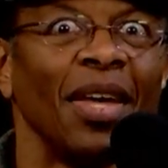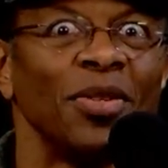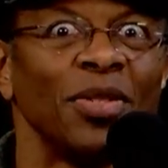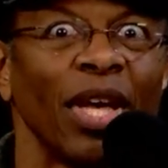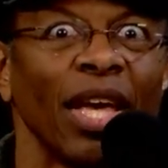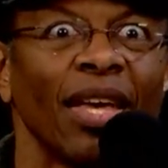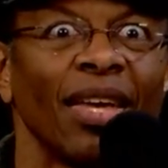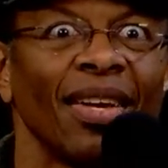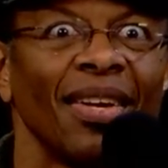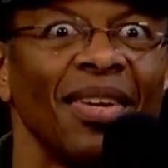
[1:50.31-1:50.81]
I was
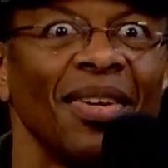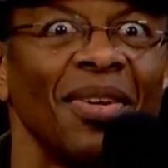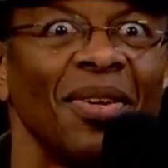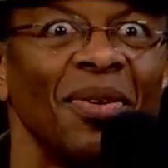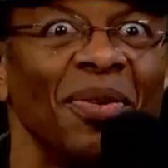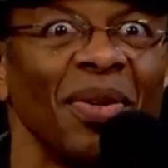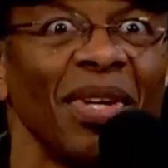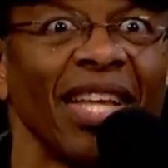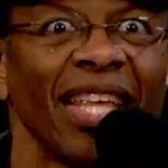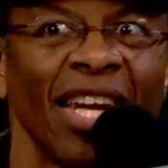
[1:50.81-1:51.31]
right?
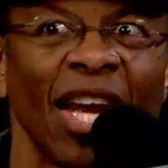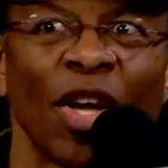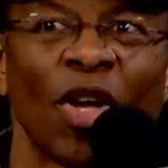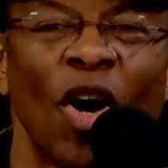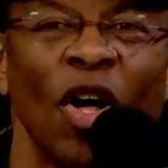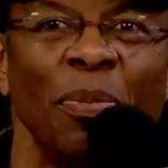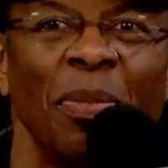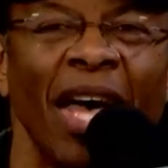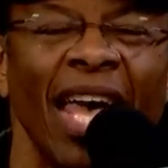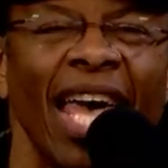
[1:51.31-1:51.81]
Like, really? And I
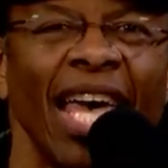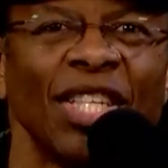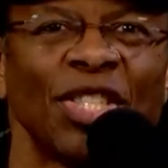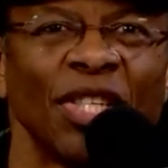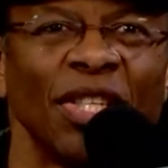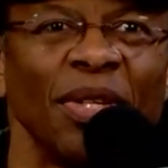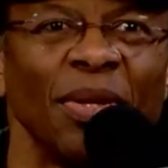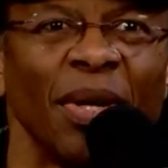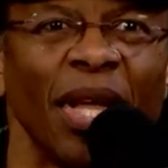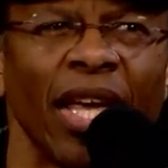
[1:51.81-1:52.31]
called my
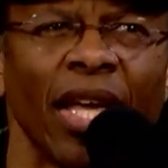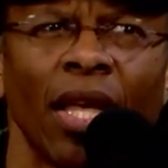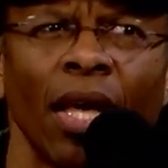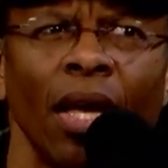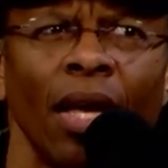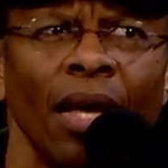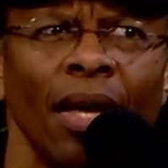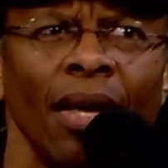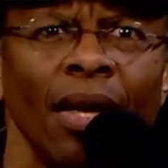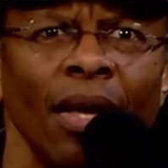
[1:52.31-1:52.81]
agent, and they're like,
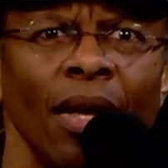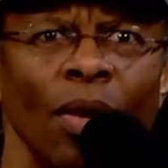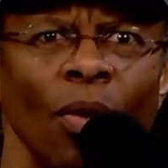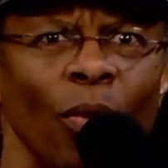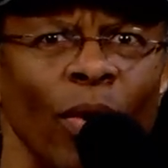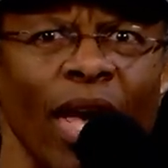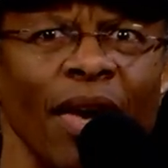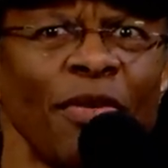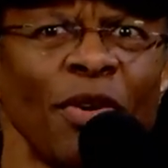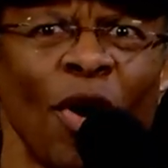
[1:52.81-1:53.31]

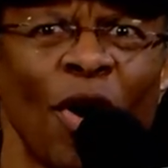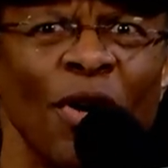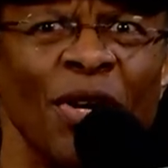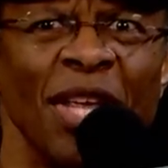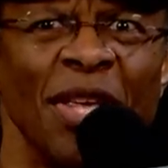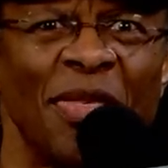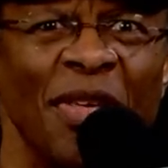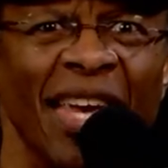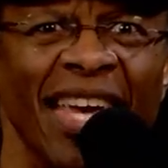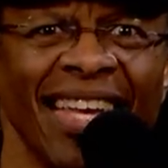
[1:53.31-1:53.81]
we haven't heard
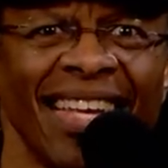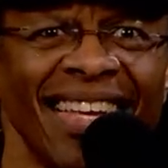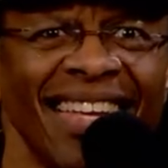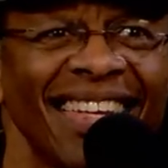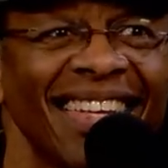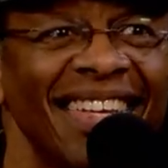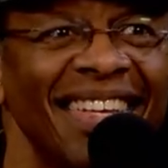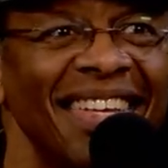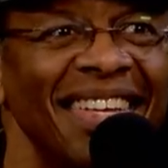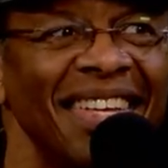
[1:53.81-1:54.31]
anything.
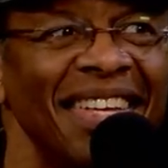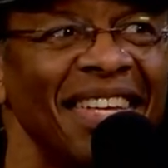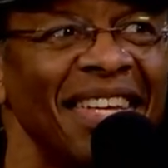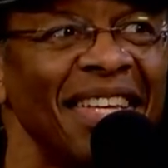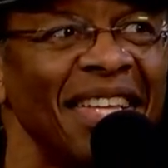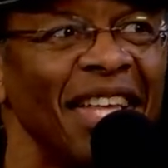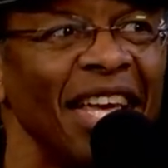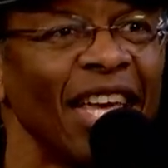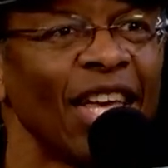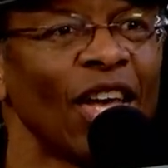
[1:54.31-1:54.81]

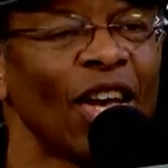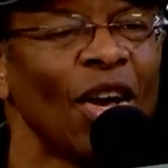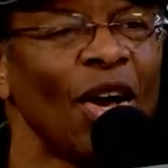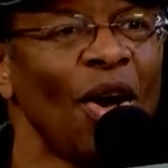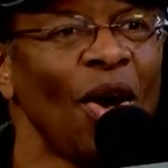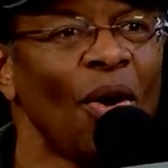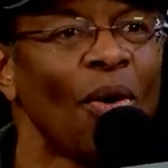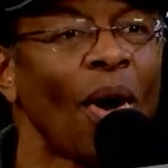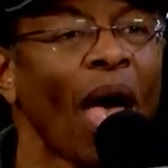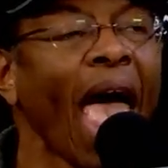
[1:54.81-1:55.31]
Like,
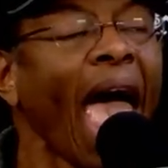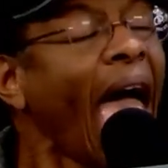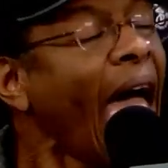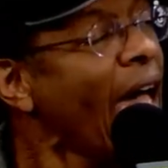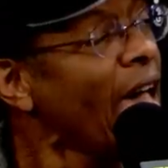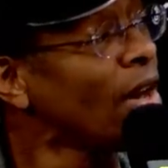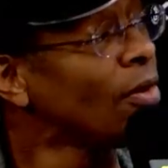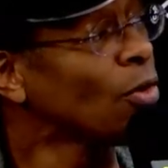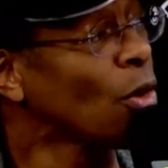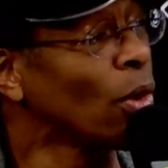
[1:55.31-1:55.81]
oh.
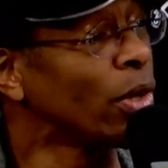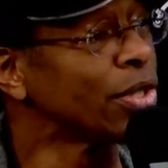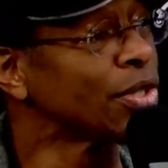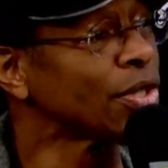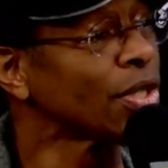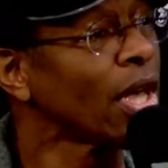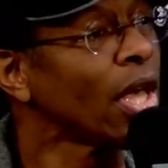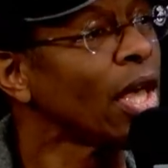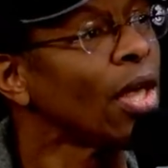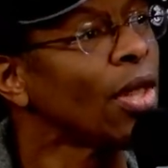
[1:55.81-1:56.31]
And of
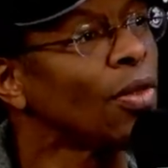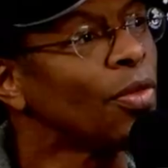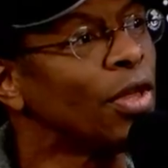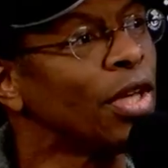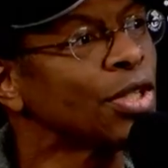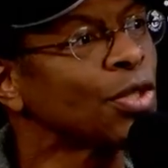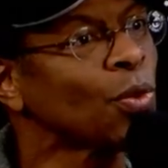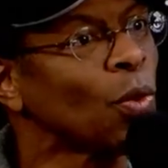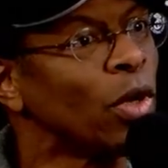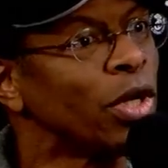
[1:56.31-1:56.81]
course,
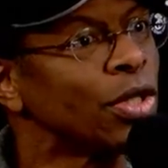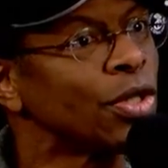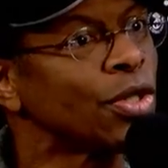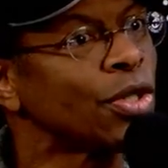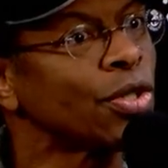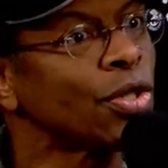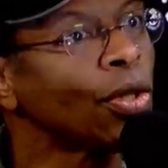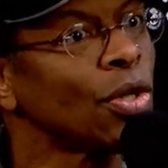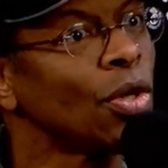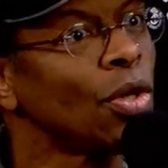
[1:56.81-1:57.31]
this
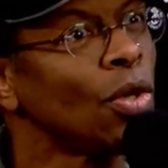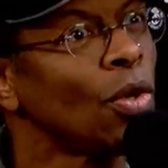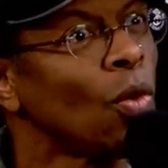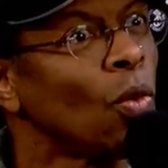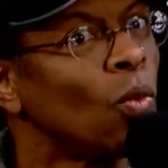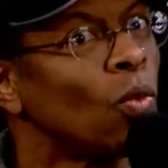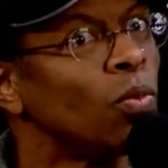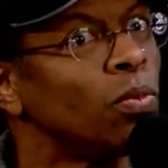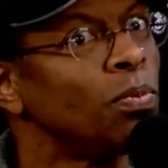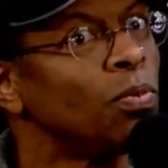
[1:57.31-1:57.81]
was
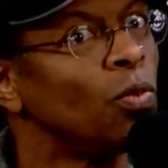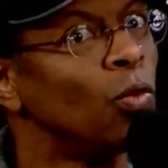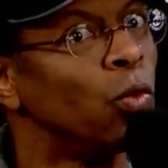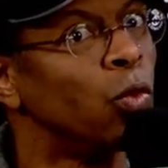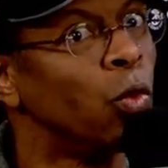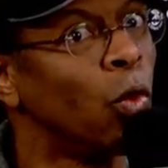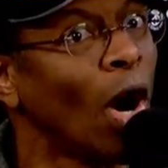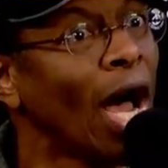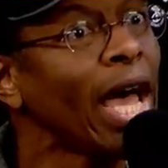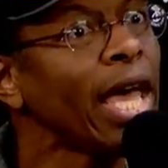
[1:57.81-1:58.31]

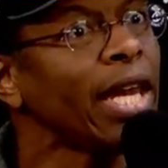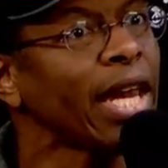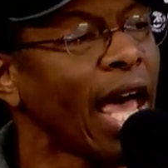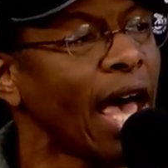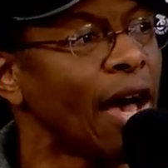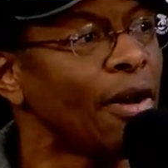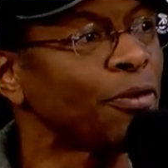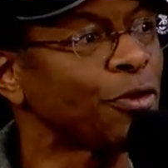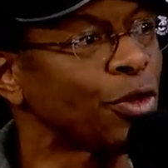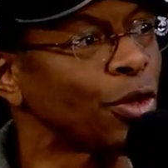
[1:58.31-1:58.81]
right
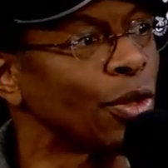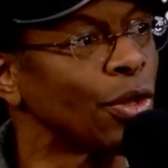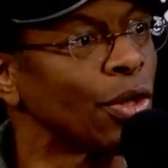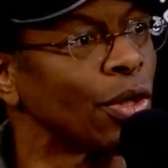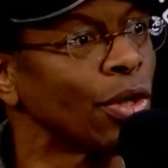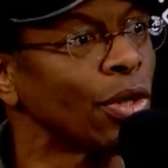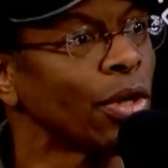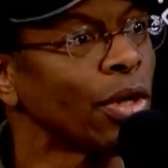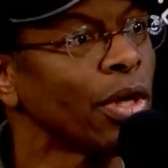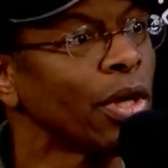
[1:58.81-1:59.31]

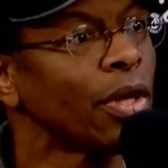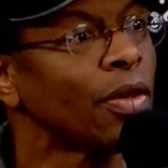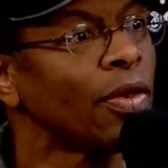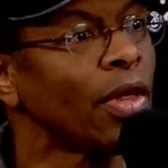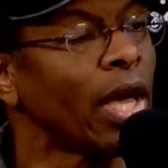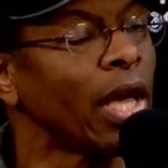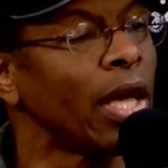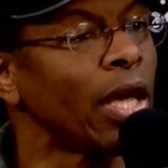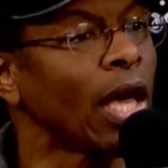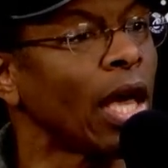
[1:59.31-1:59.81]
after
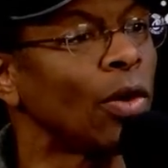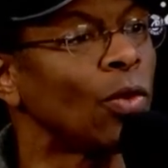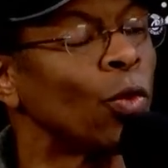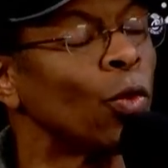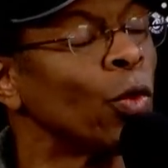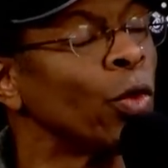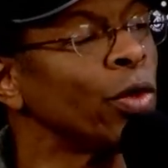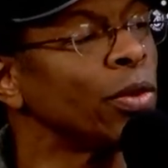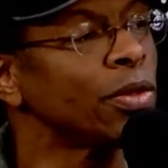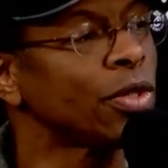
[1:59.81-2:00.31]
they had
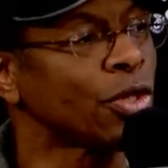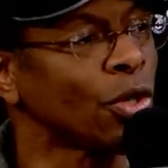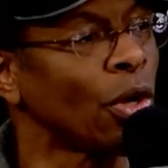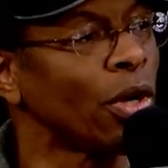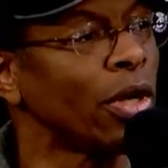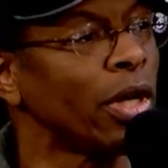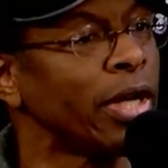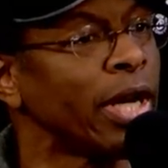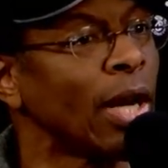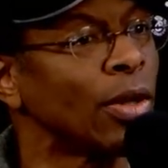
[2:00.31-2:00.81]
re
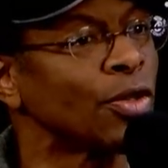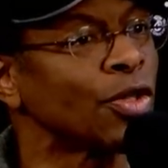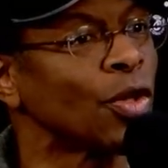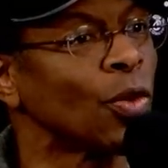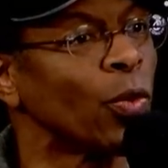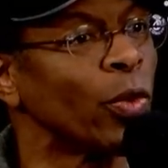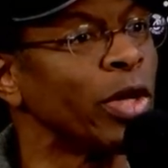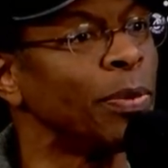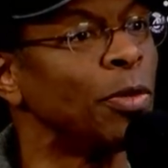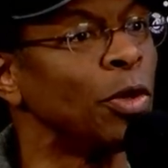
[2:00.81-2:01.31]
started, announced the
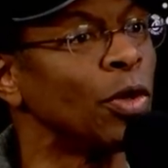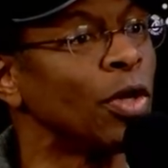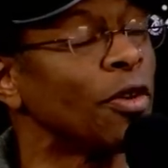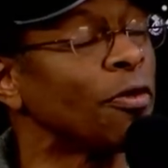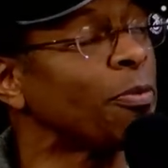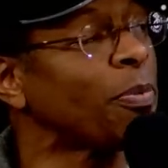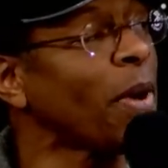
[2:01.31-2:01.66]
reboot of